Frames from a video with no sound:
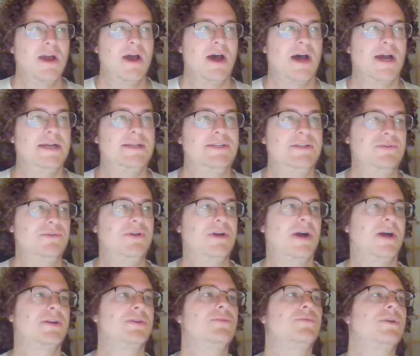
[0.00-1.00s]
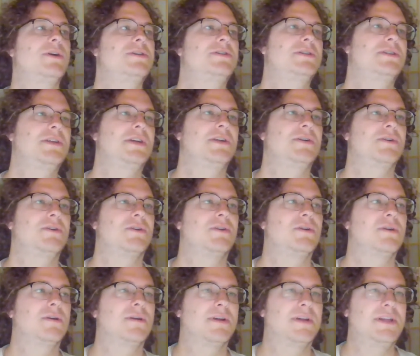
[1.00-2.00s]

I do kind of wish that her